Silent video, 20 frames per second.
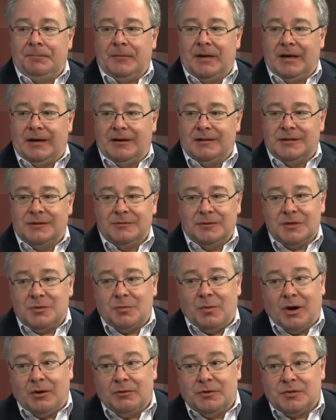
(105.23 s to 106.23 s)
You know, to which
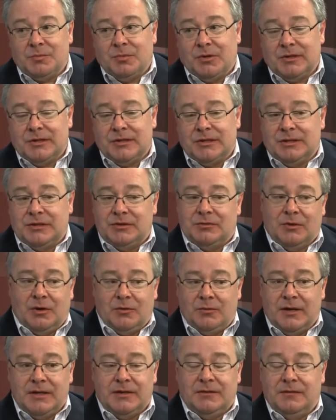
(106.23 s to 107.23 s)
my response is, well,
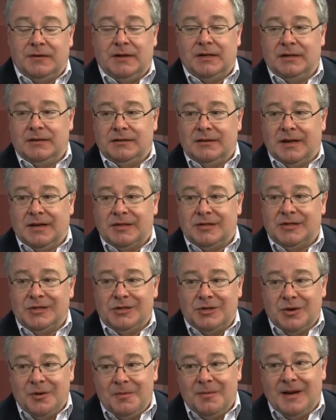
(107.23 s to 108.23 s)
we defeated Nazi
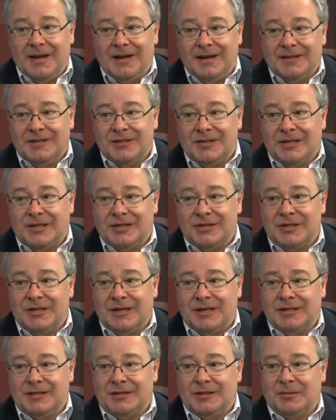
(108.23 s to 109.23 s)
Germany in 6
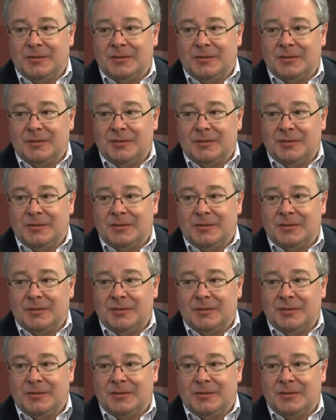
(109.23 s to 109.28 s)
years.